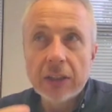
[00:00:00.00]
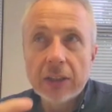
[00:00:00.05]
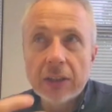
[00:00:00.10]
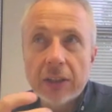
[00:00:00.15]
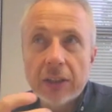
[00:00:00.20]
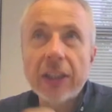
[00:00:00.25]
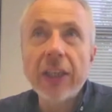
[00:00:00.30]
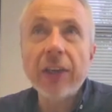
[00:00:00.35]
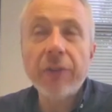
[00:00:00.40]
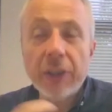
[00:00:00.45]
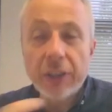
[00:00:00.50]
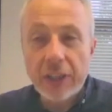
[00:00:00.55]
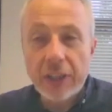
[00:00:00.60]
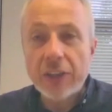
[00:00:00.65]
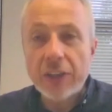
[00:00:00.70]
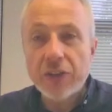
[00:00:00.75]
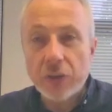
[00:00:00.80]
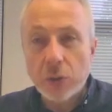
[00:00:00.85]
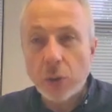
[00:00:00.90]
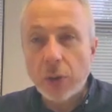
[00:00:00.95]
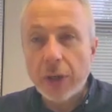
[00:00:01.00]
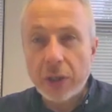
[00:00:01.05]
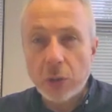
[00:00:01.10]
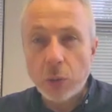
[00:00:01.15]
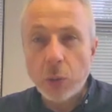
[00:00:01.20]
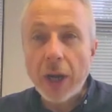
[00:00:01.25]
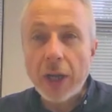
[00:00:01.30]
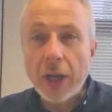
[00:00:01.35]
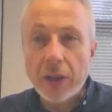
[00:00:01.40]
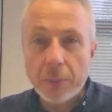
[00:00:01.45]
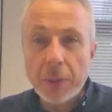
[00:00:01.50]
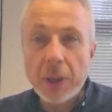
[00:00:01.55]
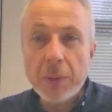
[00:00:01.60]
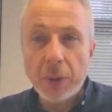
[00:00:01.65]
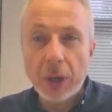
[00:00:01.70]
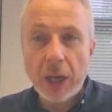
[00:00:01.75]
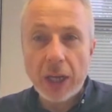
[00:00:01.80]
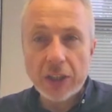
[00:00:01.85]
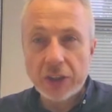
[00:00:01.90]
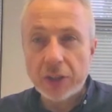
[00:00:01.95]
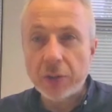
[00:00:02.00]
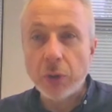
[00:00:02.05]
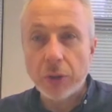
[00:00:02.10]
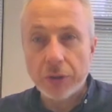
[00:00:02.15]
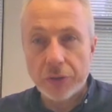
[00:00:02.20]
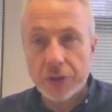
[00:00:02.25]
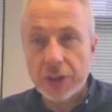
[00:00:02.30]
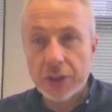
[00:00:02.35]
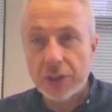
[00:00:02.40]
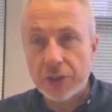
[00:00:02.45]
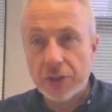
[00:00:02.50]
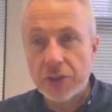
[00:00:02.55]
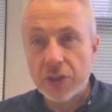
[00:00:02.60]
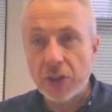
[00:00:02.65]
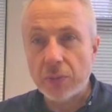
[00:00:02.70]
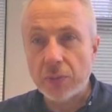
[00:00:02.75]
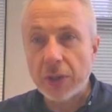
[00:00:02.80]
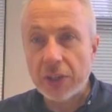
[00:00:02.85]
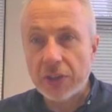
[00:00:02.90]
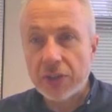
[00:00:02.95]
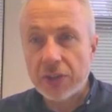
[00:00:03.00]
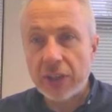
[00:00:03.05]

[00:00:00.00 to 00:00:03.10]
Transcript: giving that story in a way that people actually want to consume it.